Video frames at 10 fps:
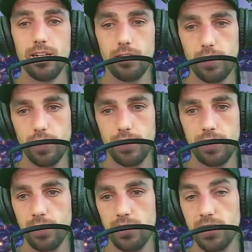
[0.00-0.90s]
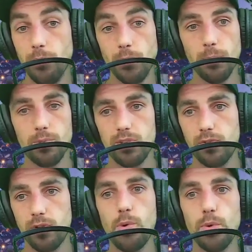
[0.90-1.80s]
the, the symptoms of
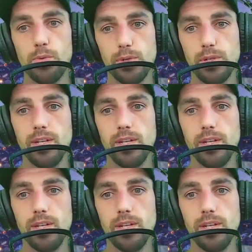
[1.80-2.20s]
COVID.